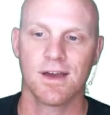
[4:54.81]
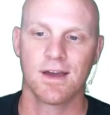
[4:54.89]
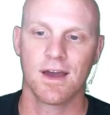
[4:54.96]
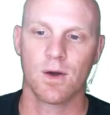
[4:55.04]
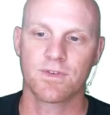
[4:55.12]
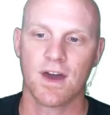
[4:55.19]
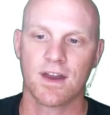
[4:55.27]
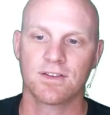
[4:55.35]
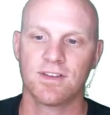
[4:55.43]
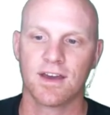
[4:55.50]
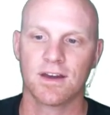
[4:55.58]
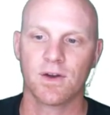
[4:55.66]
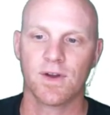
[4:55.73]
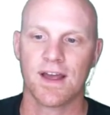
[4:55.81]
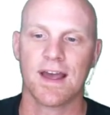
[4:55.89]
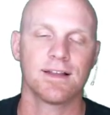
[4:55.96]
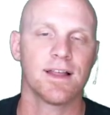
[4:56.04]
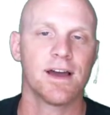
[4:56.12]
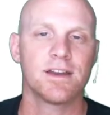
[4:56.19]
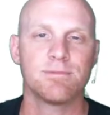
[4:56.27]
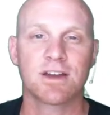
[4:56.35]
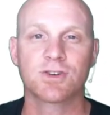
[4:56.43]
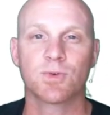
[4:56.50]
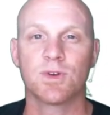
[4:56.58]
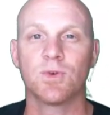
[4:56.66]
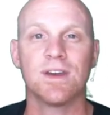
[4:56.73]
And we've got a secondary halide. To make sure
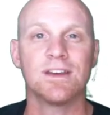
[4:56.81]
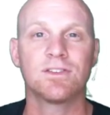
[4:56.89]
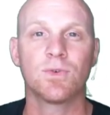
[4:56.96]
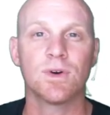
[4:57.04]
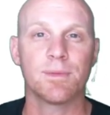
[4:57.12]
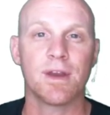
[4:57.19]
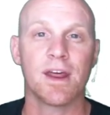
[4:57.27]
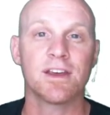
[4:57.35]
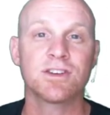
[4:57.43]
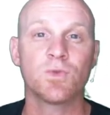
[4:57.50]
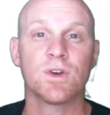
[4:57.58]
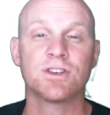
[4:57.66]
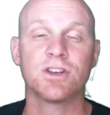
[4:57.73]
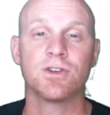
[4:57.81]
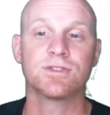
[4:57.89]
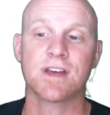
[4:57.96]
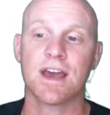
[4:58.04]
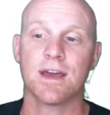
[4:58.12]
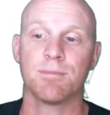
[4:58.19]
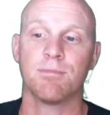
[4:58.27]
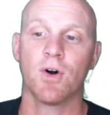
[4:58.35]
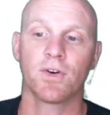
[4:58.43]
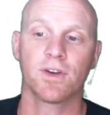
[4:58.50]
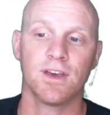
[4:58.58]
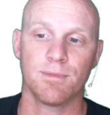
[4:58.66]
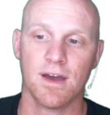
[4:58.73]
we do E2 elimination, we should use a
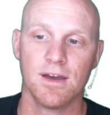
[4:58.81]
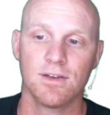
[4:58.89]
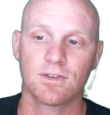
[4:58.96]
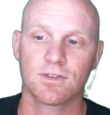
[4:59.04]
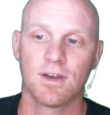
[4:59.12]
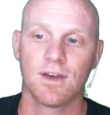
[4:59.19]
bulky base.